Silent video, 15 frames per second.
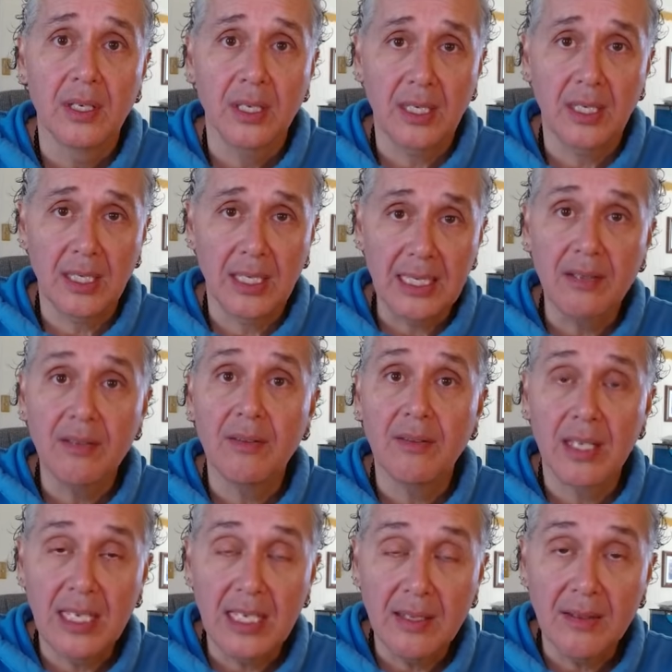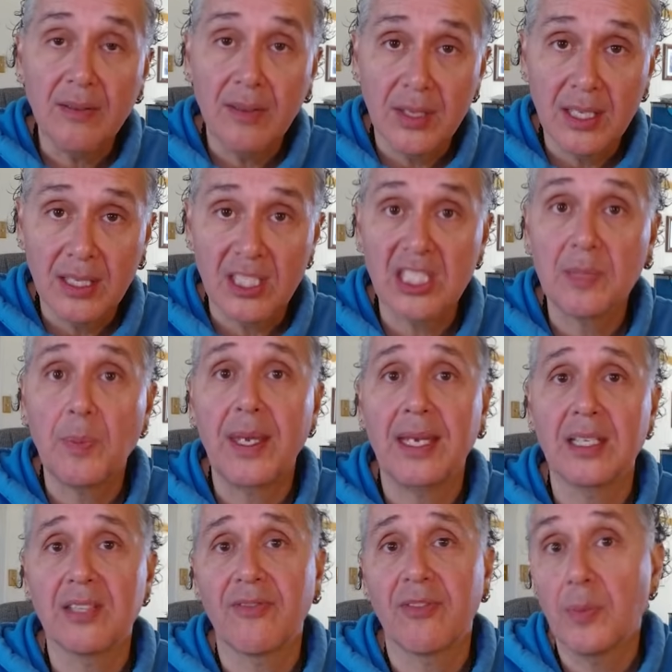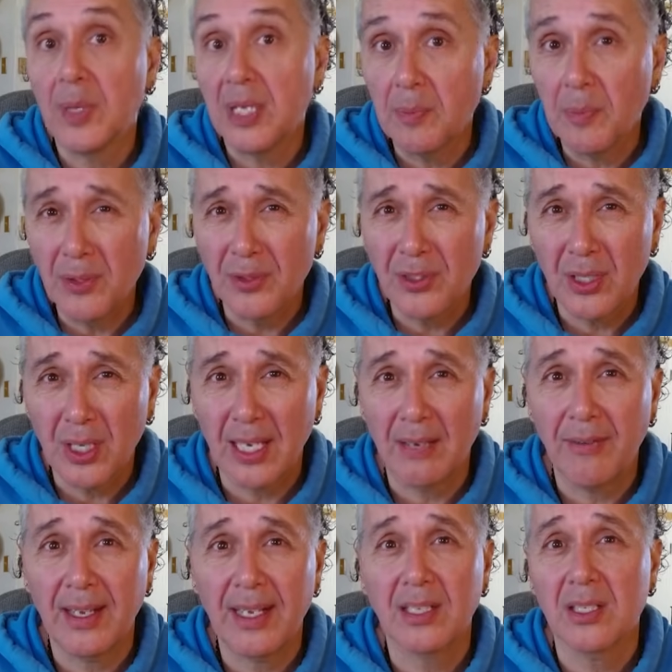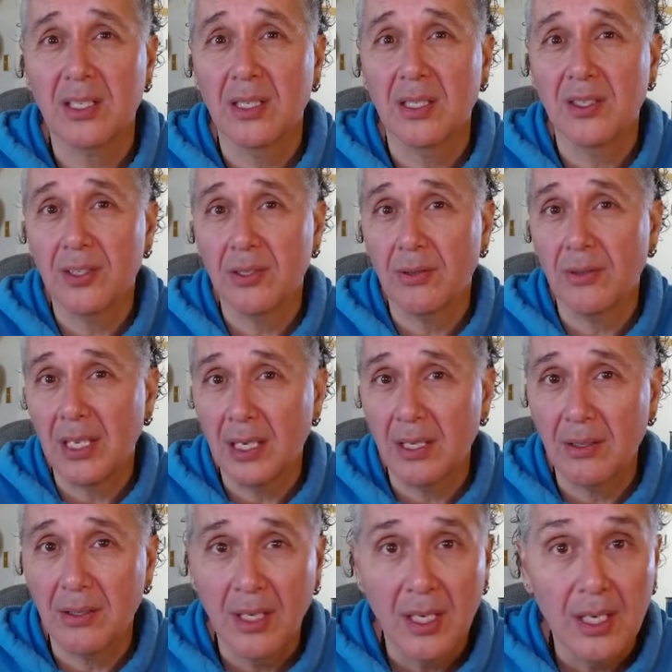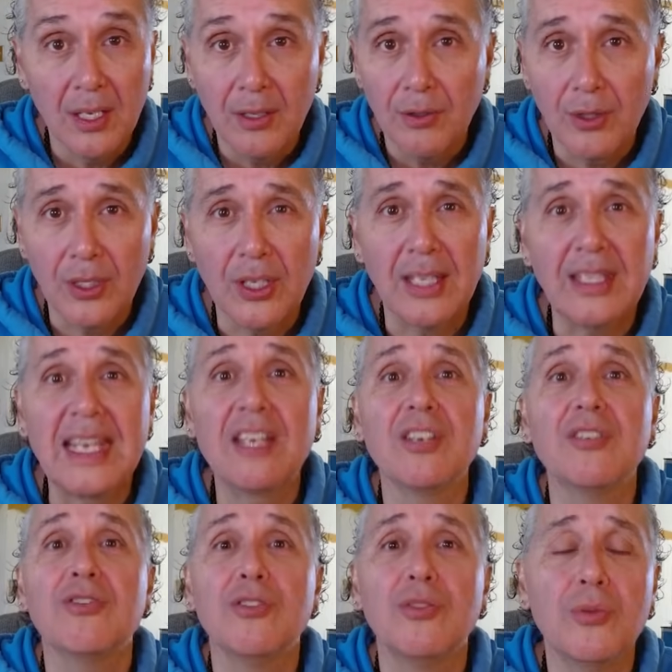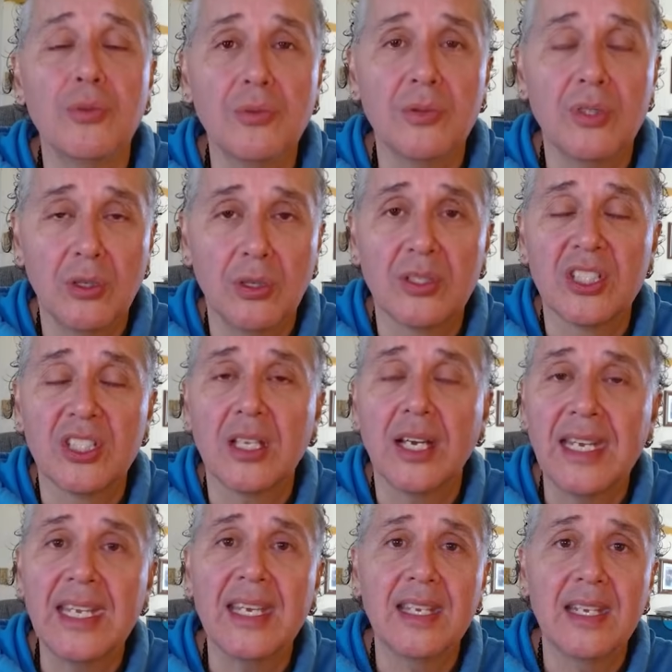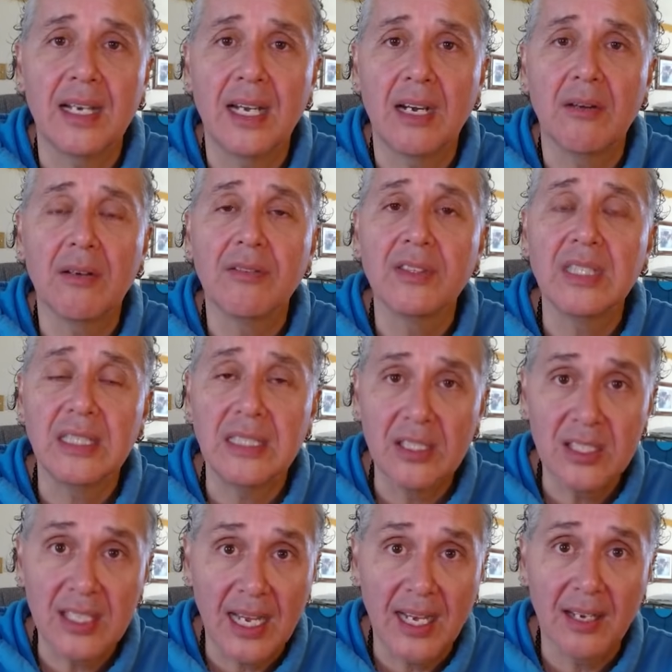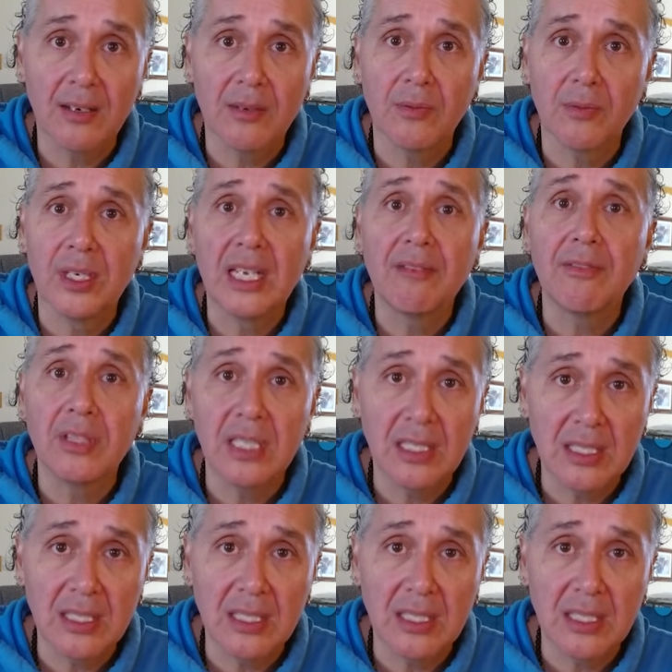in this space for people to have access so they can do, and study it however they desire, whenever they